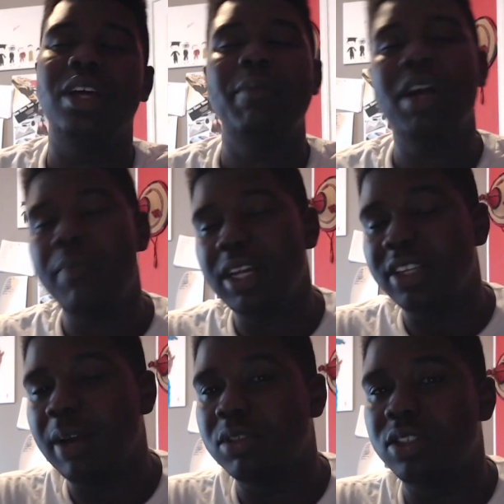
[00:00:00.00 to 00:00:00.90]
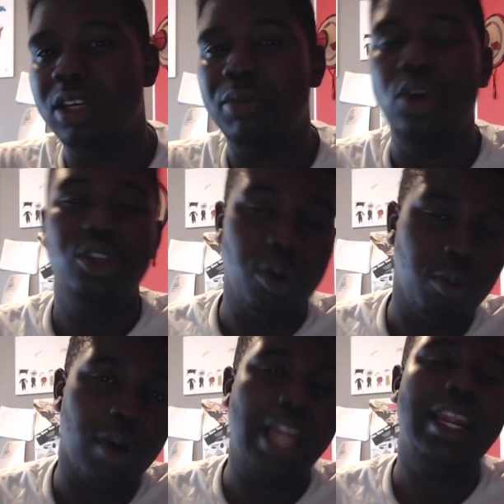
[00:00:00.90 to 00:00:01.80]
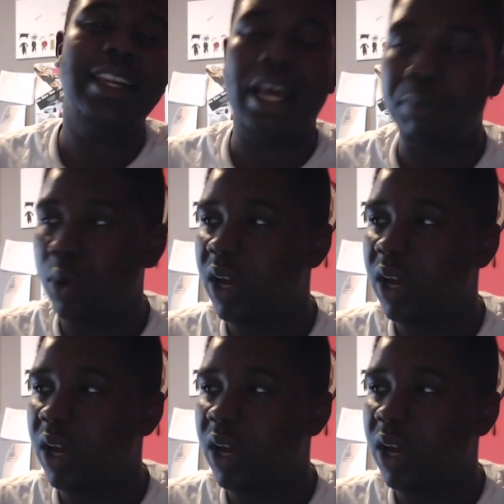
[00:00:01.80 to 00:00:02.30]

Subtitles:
Let me come back to Captain Zed, bro. He's cool. I like that boy.